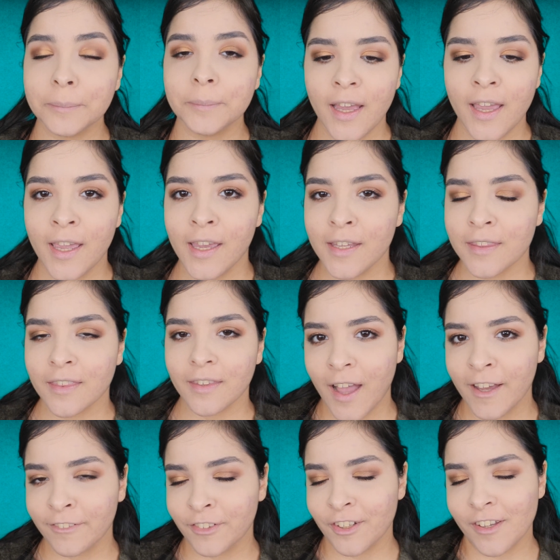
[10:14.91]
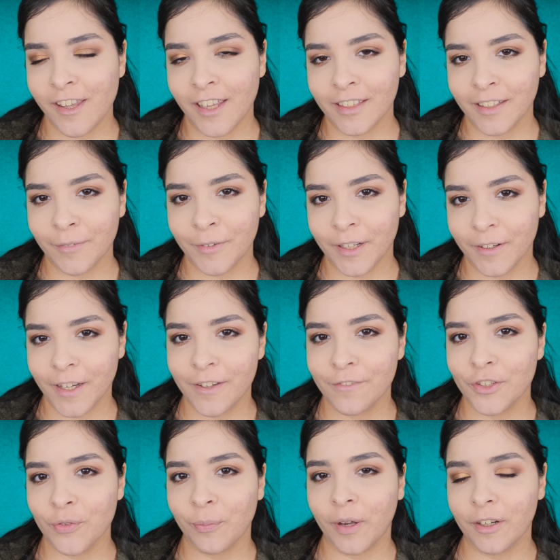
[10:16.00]
and after that I'm gonna give
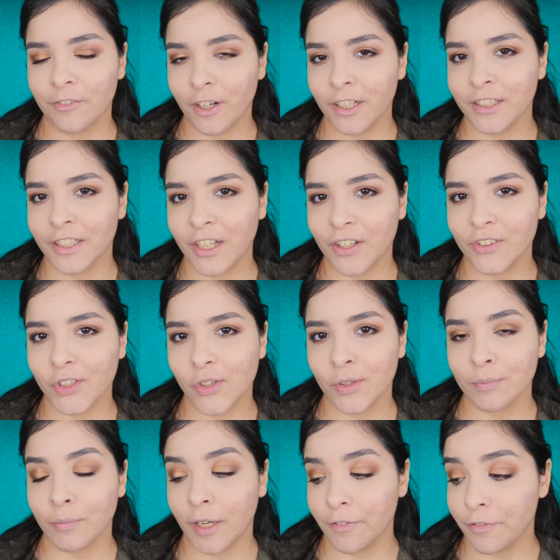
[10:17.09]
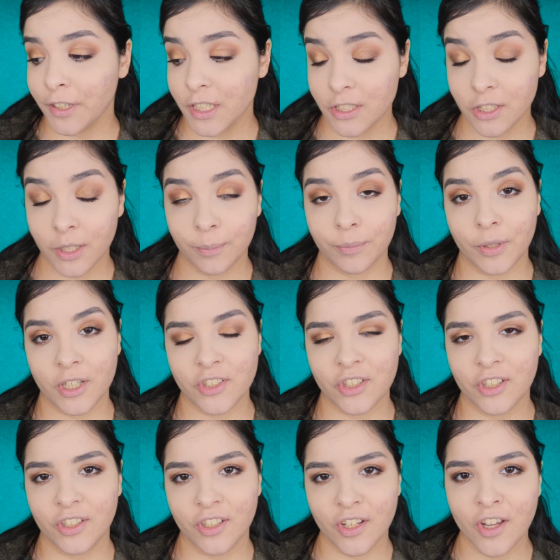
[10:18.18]
you my rundown on my first
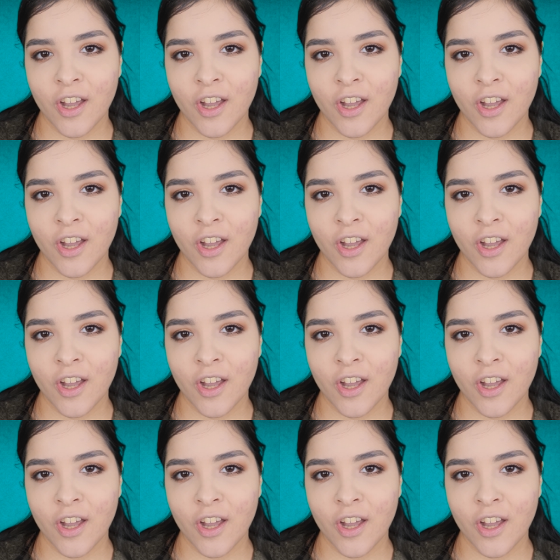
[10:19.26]
impression